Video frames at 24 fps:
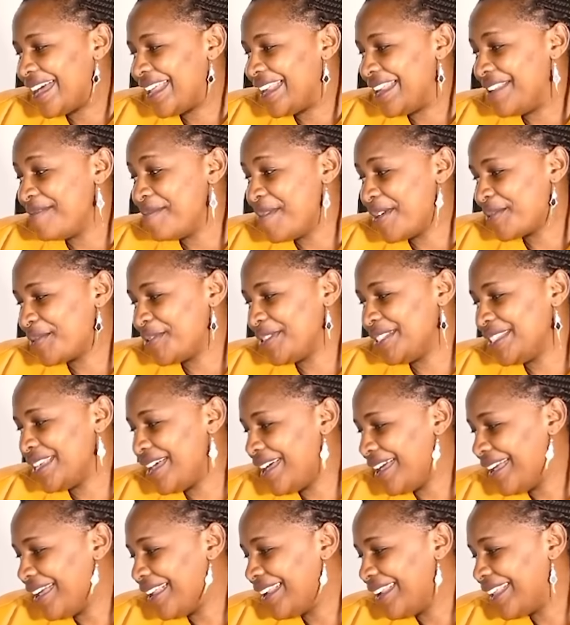
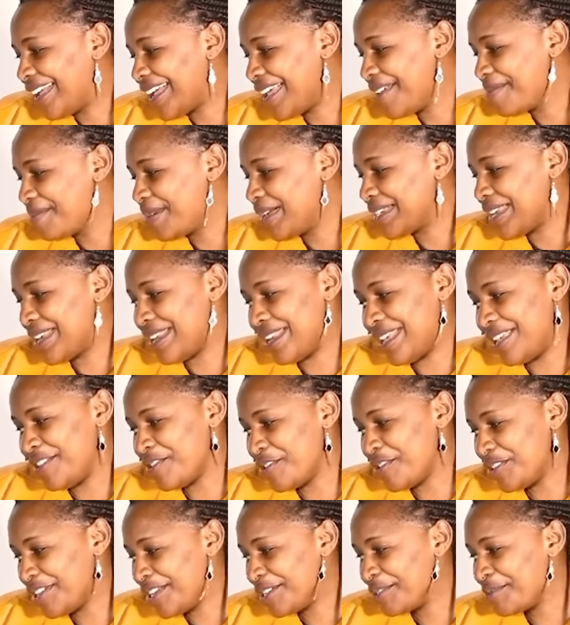nimekuja, nikaipata na
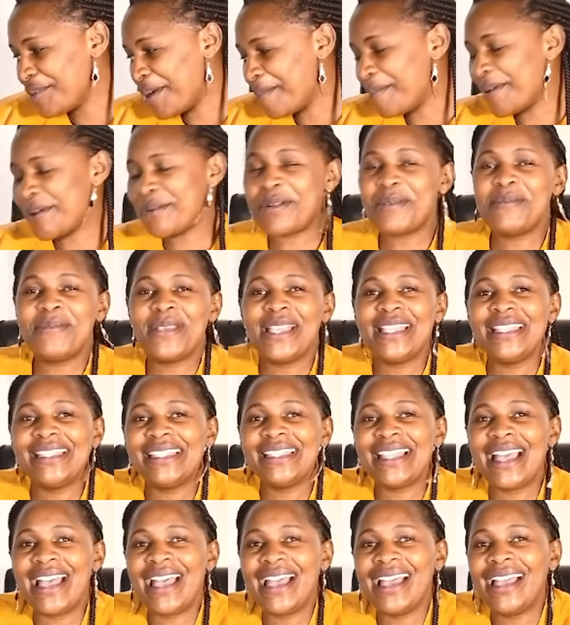yona tu hapa kwa
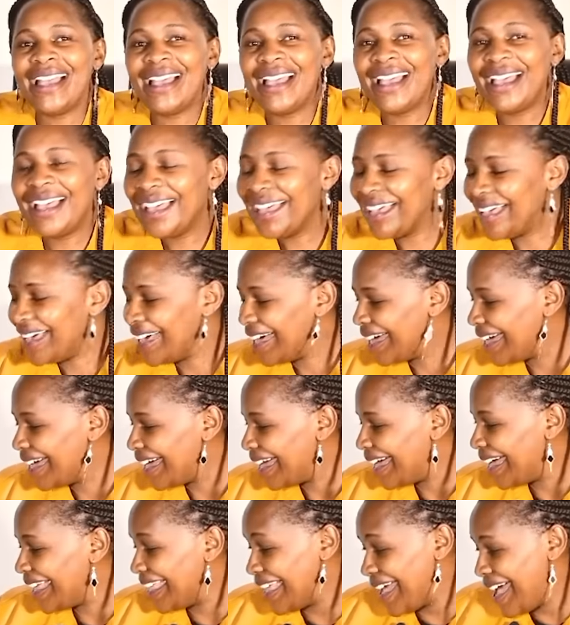meza.
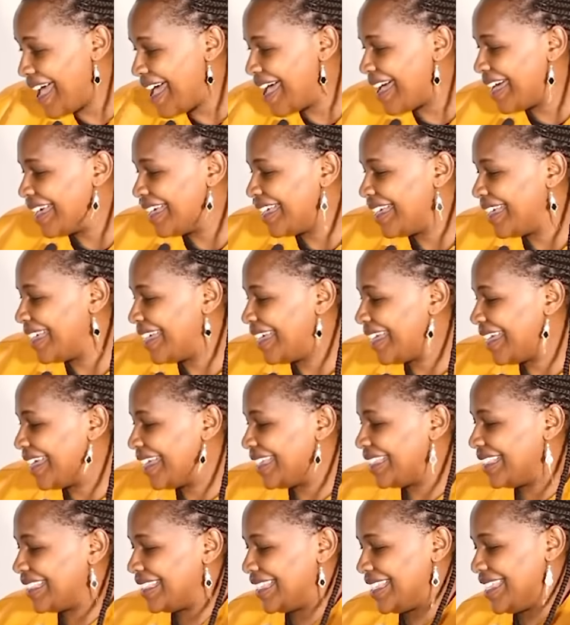Yeah,
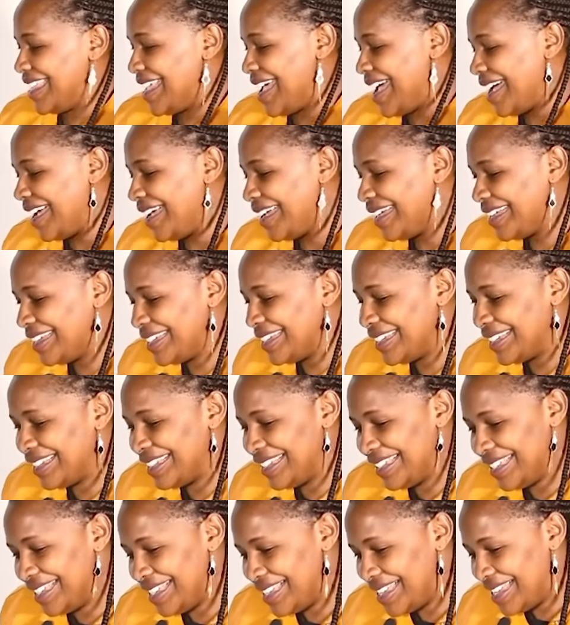it's here.
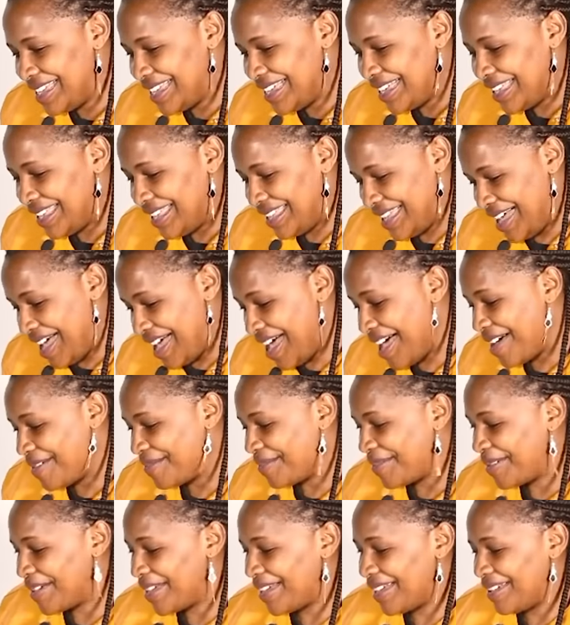Yeah,
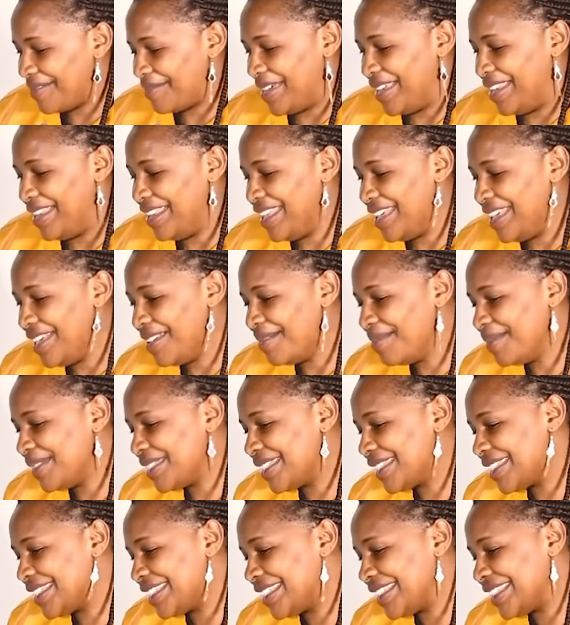my name's.
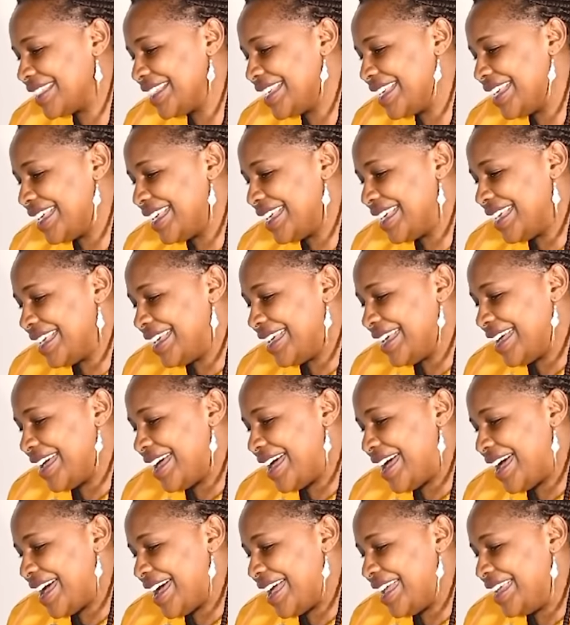
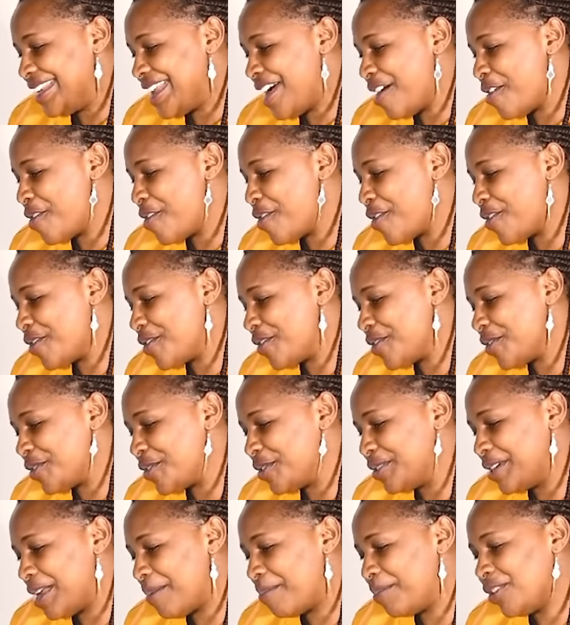I now
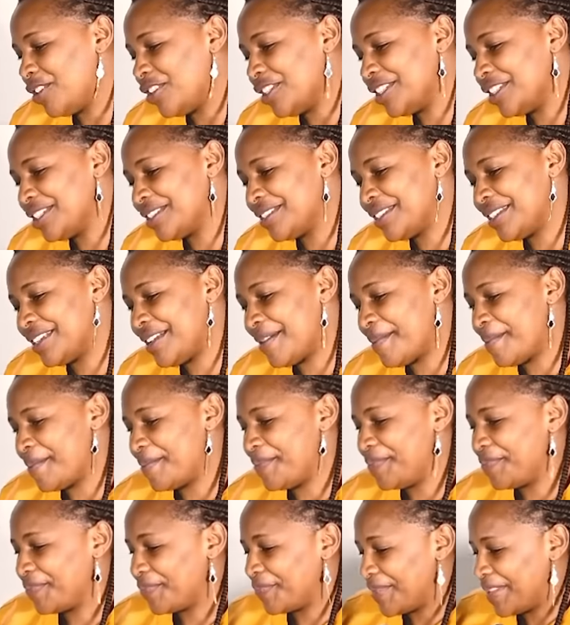own a plot
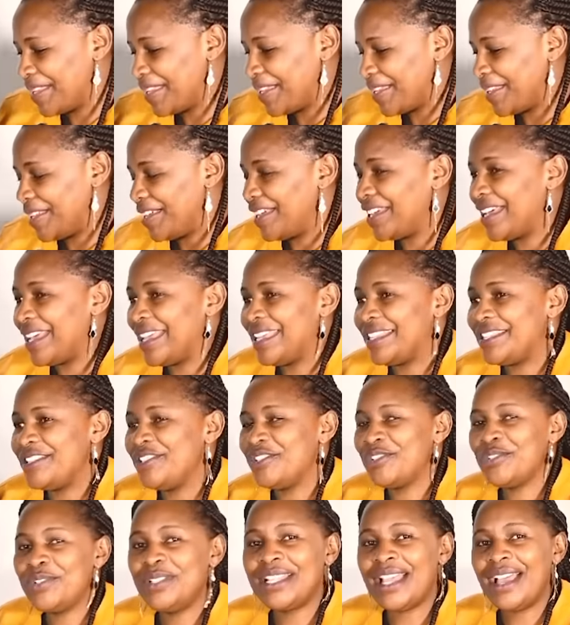at
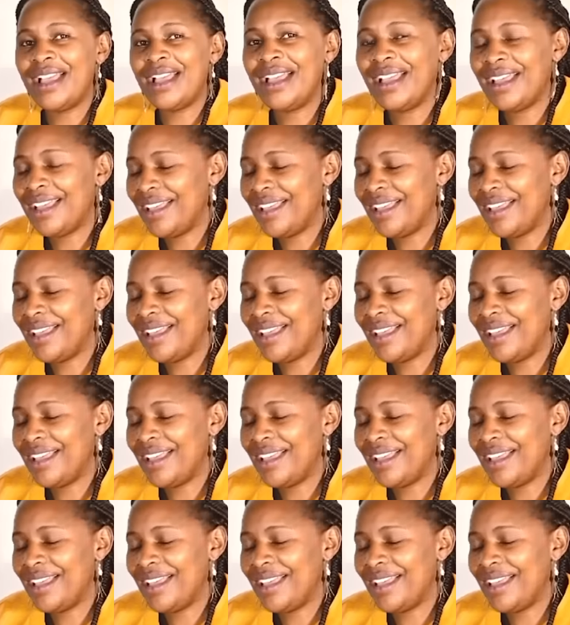Juja